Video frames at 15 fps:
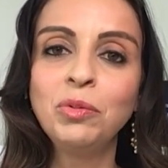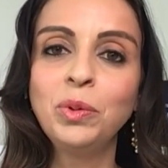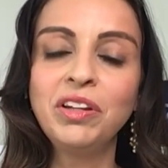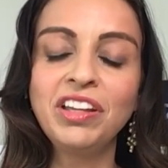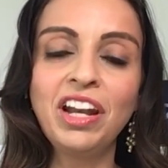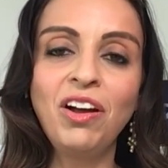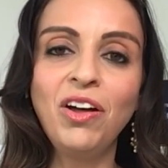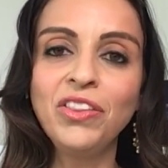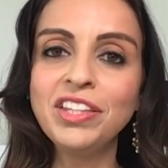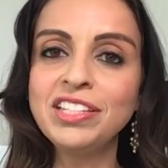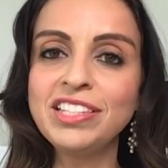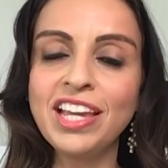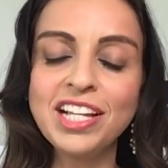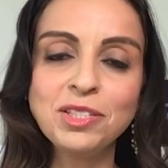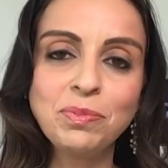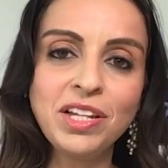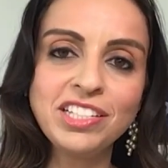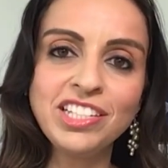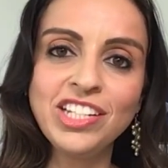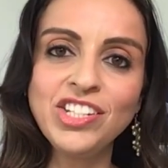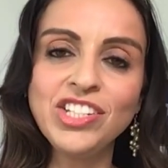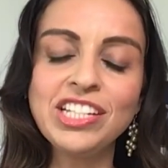We had all this
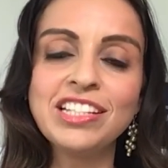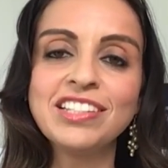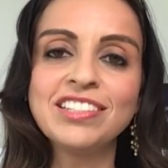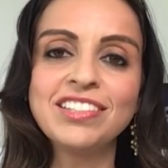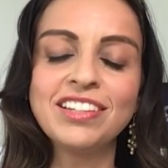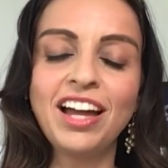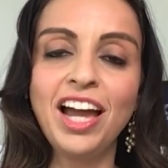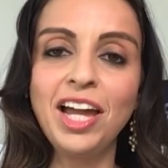expectations